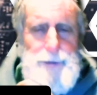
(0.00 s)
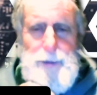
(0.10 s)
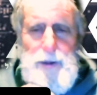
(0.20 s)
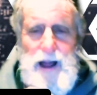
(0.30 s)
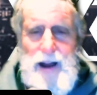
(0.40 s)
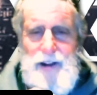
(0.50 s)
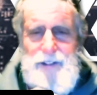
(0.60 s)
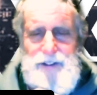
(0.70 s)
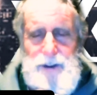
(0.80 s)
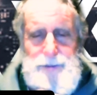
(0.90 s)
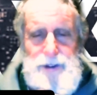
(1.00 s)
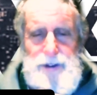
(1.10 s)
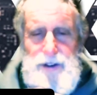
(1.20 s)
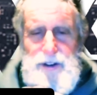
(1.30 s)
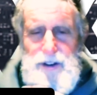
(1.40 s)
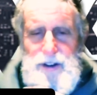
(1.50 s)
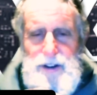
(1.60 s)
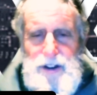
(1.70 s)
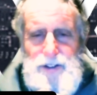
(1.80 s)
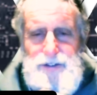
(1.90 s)
people out of Egypt
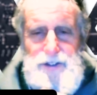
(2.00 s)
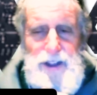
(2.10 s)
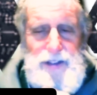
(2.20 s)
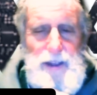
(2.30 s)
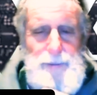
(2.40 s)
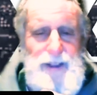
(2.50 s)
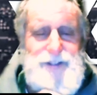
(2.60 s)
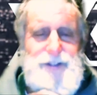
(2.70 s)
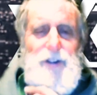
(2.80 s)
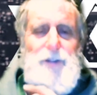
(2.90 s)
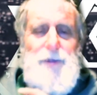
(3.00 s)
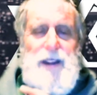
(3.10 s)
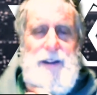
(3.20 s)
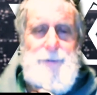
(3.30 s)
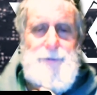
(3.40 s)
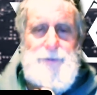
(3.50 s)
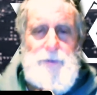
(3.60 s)
so that they may serve me.